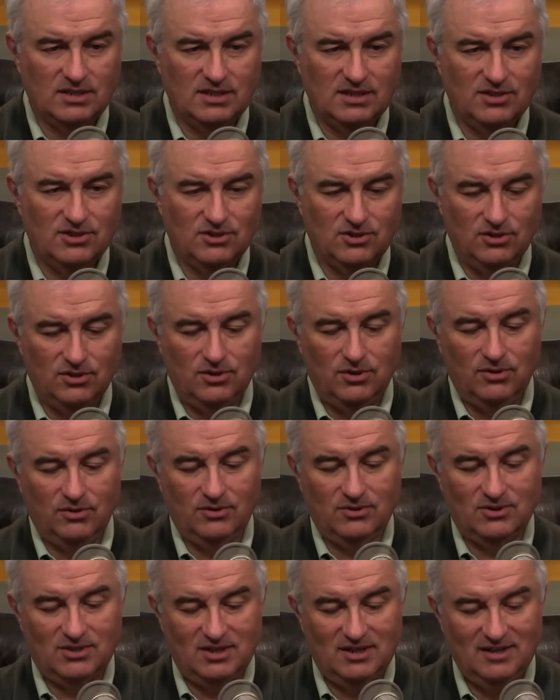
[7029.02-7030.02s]
T-shirt. You know,
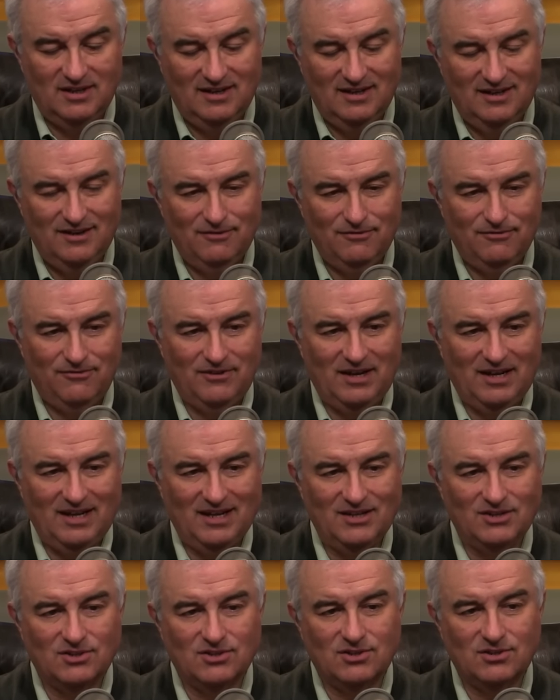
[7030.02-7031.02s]
there's a fella
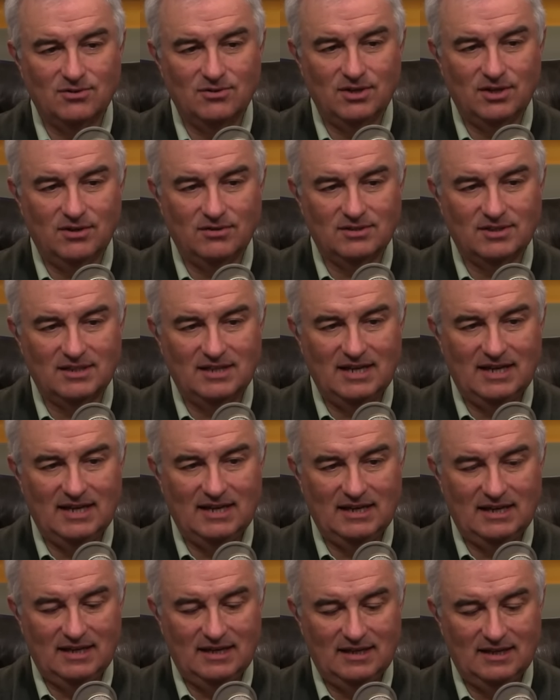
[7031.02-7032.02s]
in studio
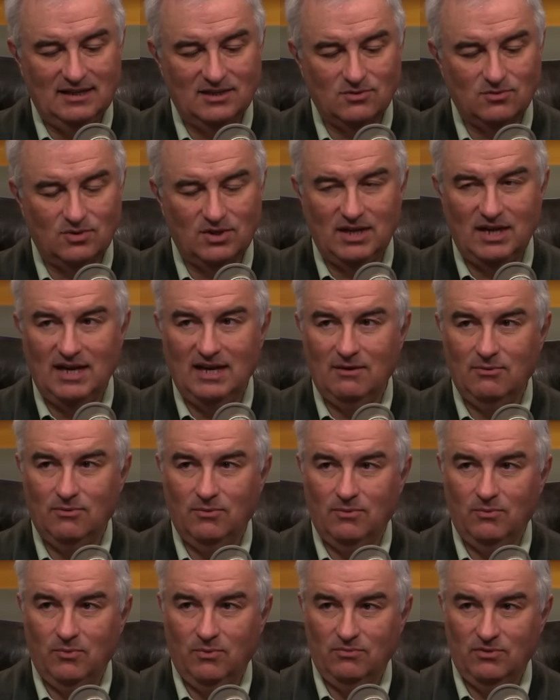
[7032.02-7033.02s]
today uh, that's Rene,
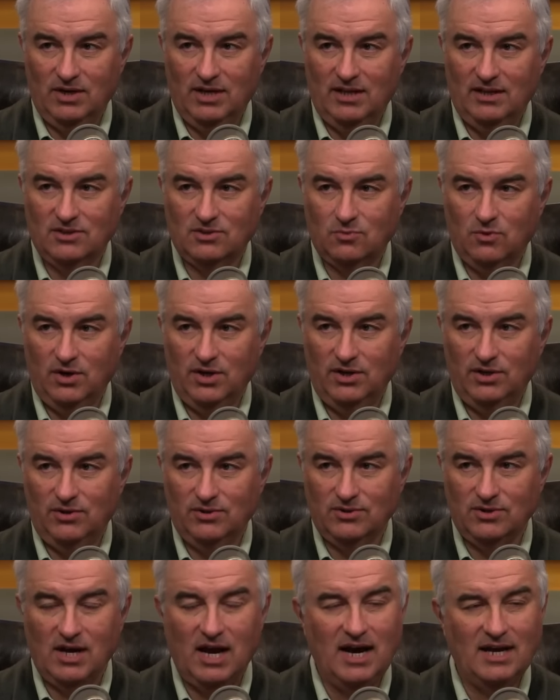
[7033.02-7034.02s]
Rene that's wearing
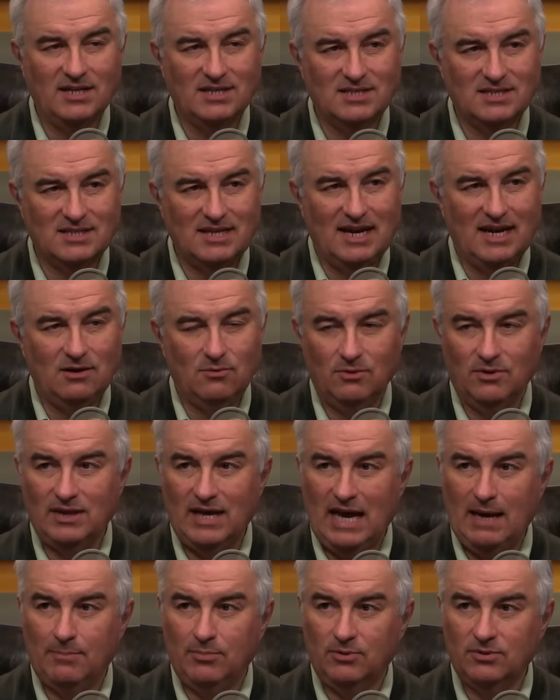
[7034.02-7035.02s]
your "I Stand with
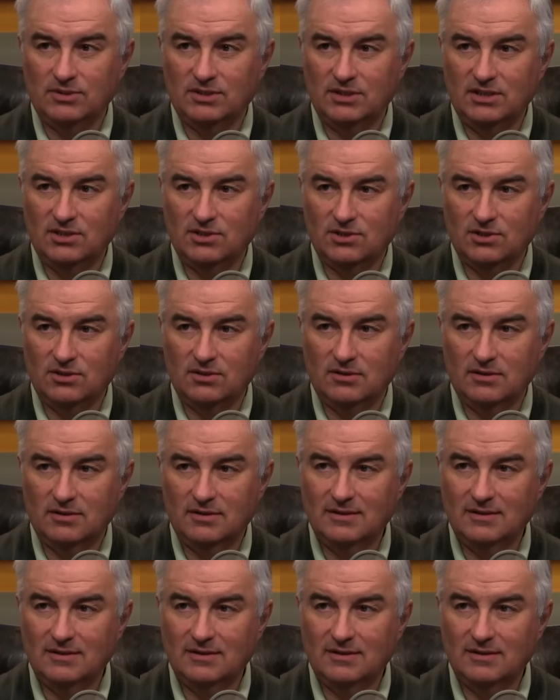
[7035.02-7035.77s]
Apple" T-shirt.